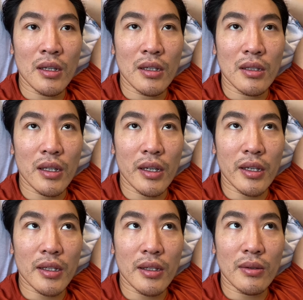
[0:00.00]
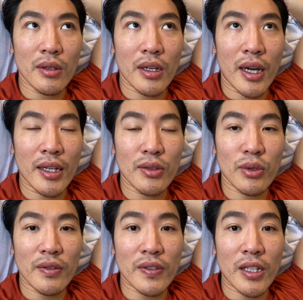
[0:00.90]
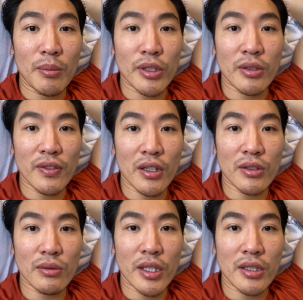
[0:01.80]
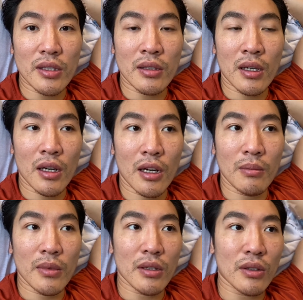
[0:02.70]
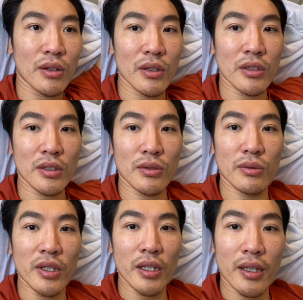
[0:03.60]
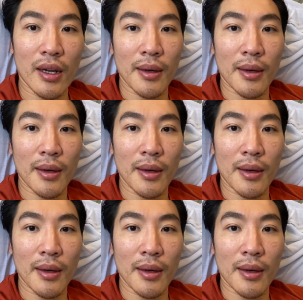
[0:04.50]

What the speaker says: like any sort of temperature fluctuation could just really